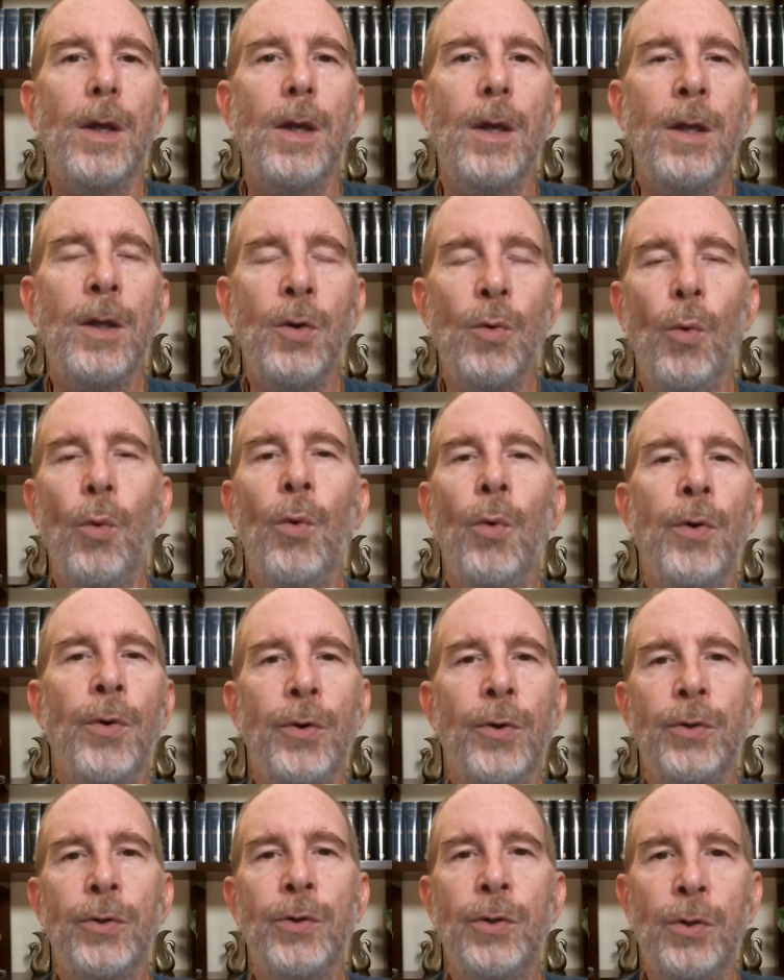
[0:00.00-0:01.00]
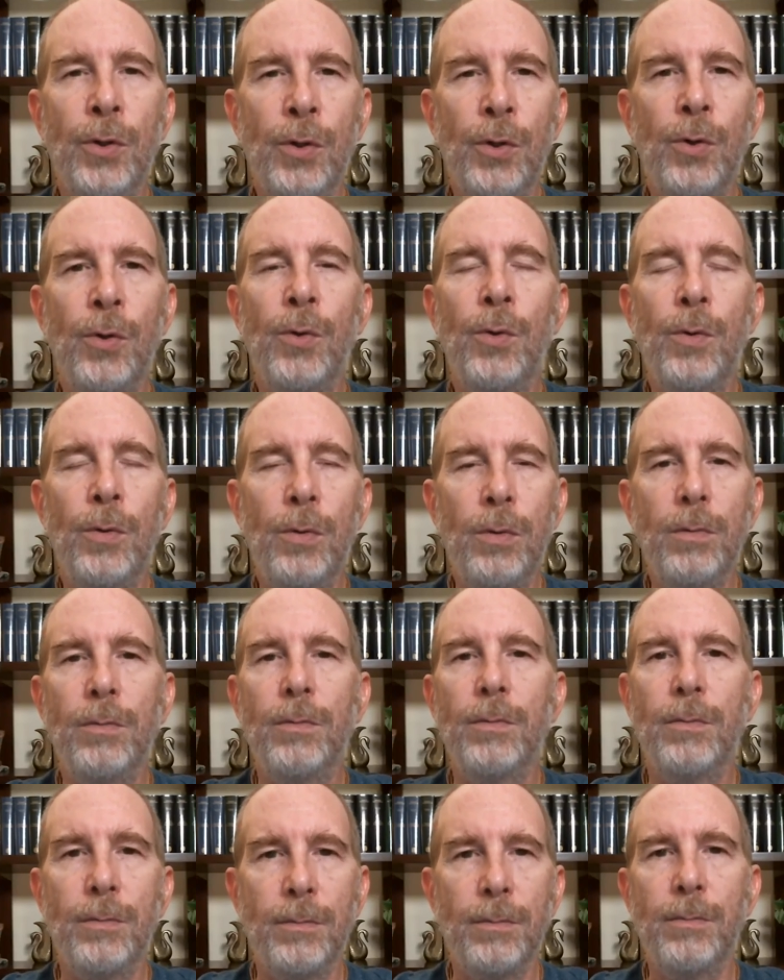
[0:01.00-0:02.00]
in order to
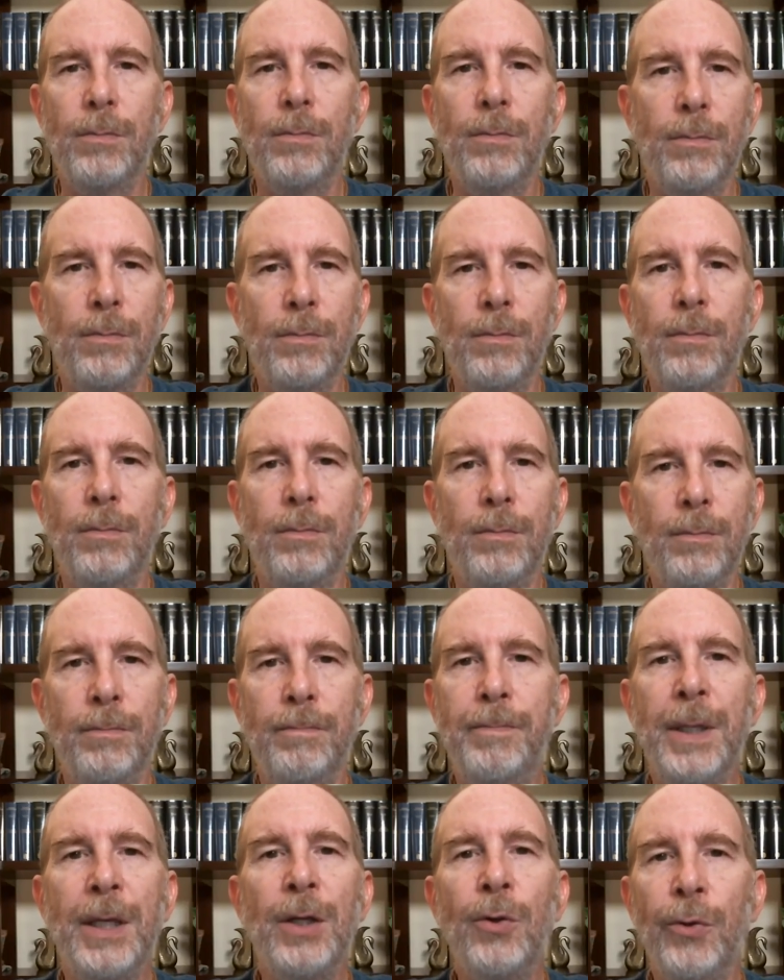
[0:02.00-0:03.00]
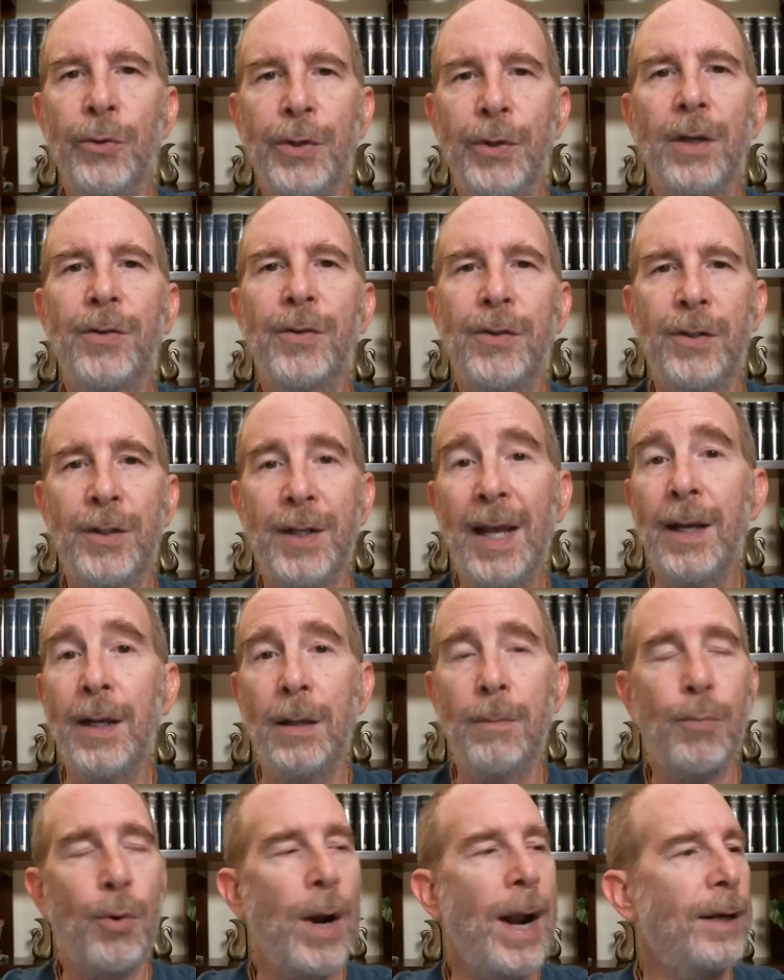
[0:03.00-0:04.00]
build a steady
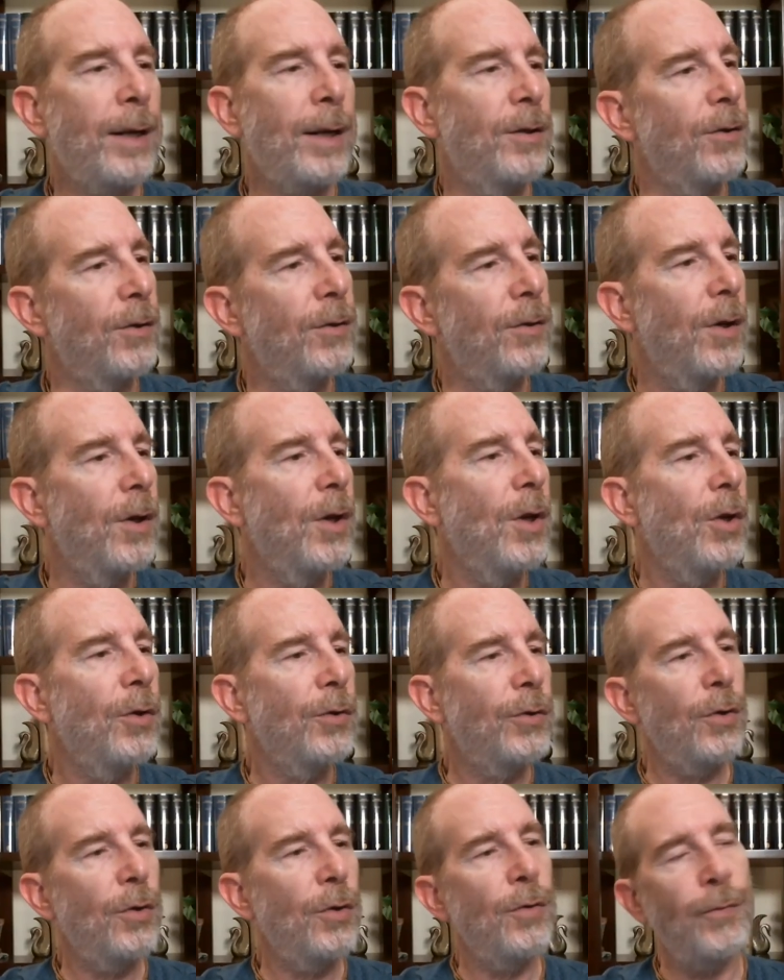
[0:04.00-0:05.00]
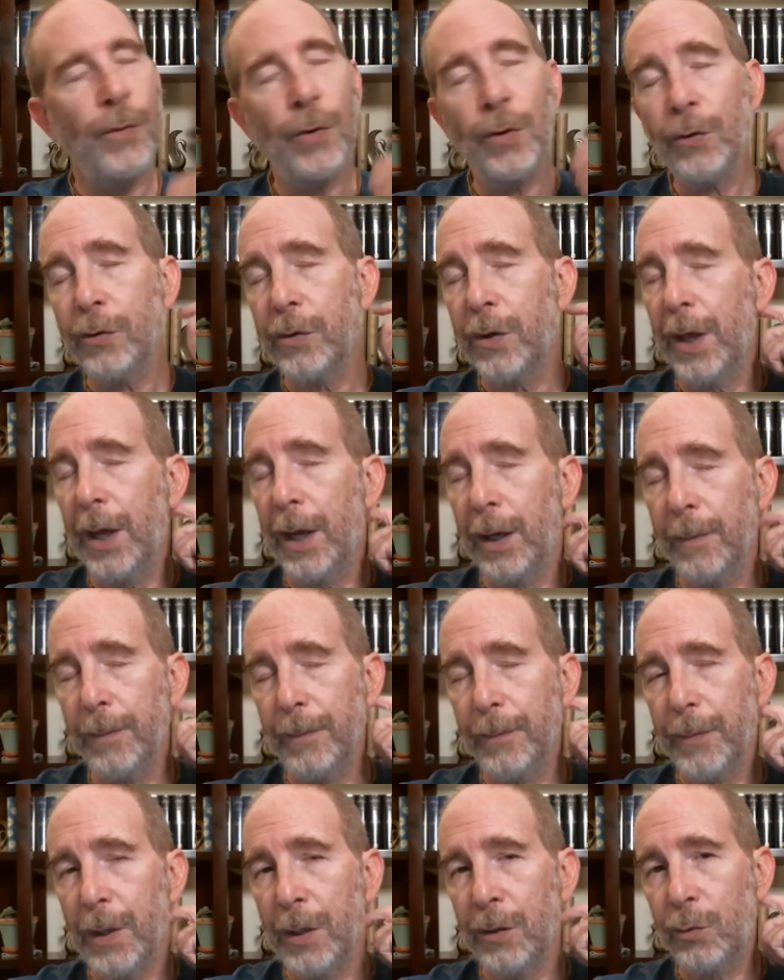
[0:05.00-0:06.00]
practice. So the first thing
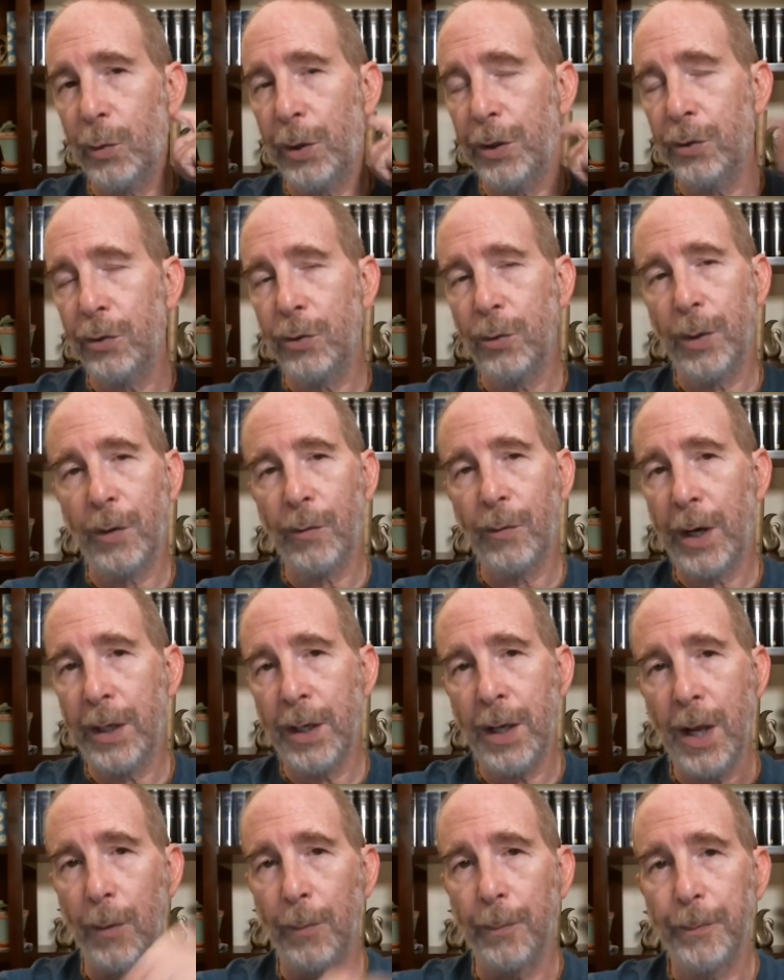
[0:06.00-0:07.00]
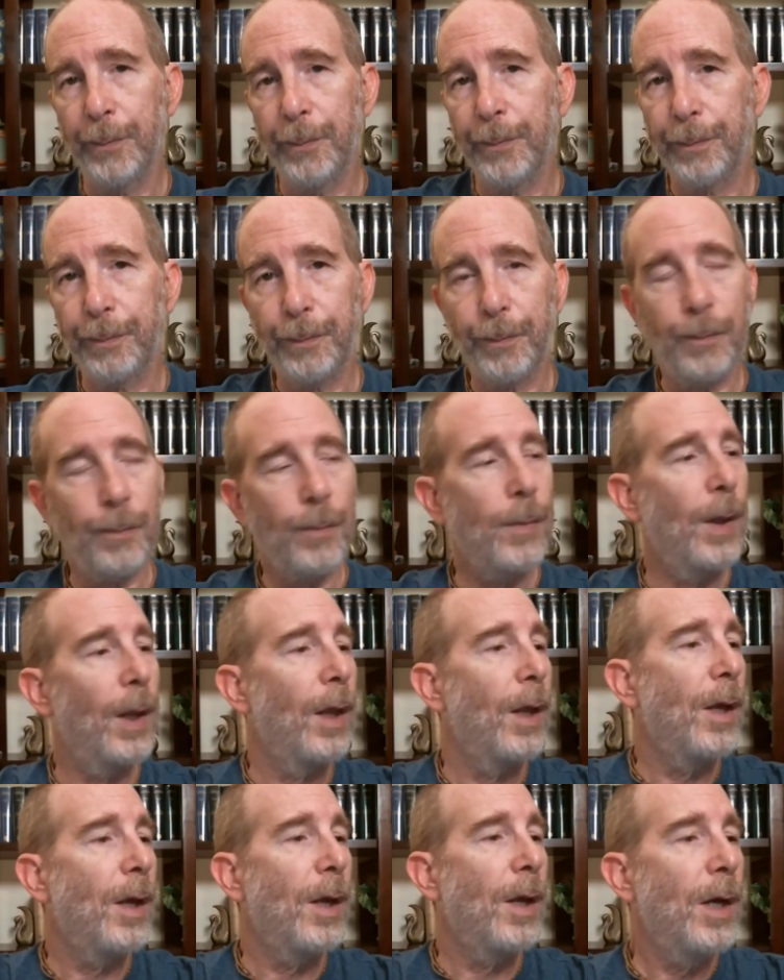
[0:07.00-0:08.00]
is what you're doing right now.
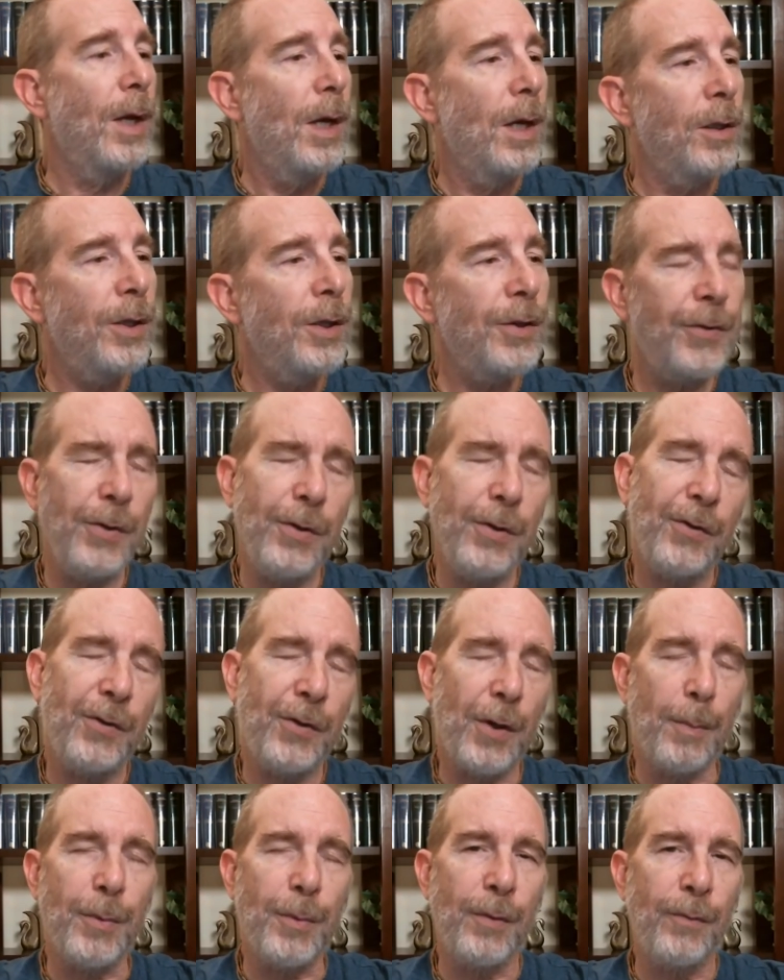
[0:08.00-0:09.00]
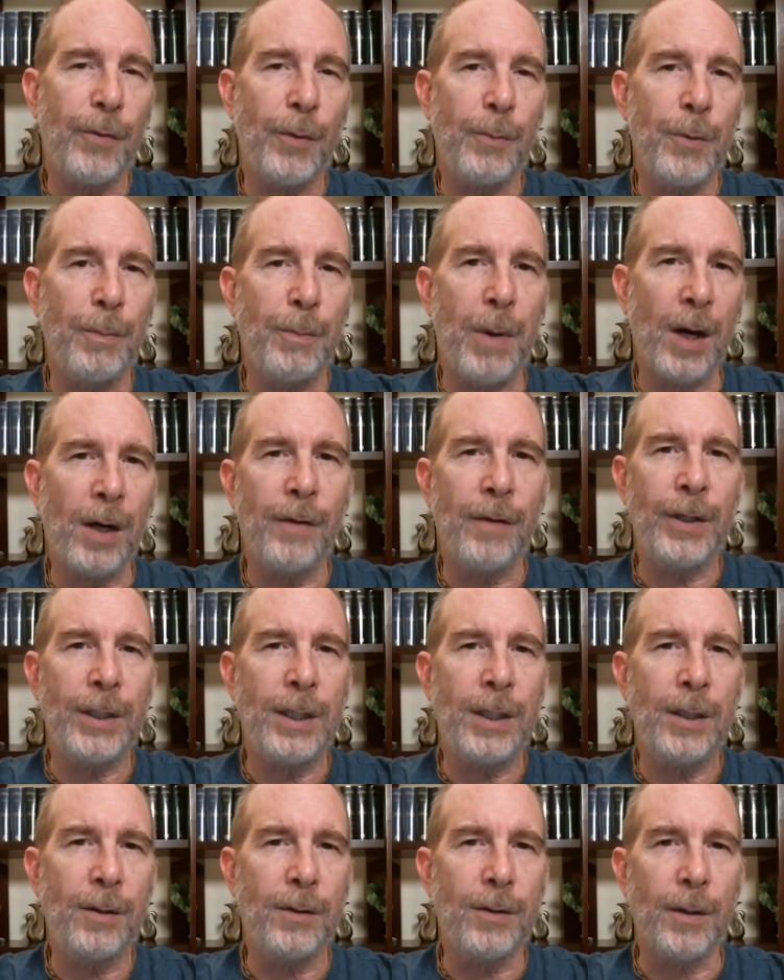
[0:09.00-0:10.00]
Listen to something from the
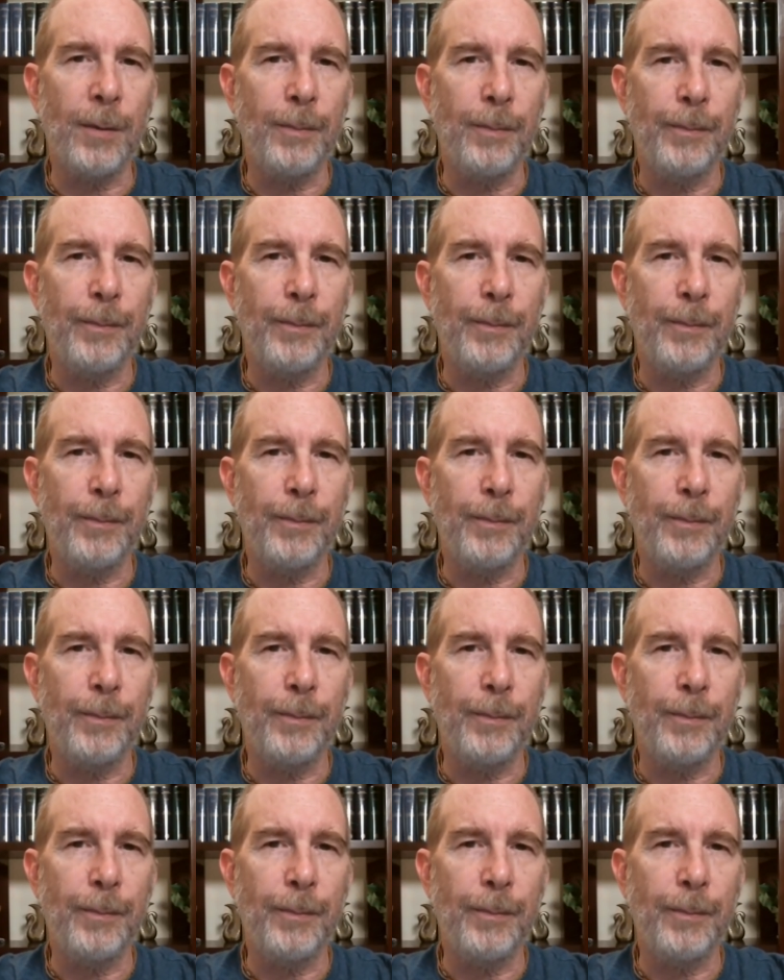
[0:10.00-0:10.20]
Bhagavad-gita.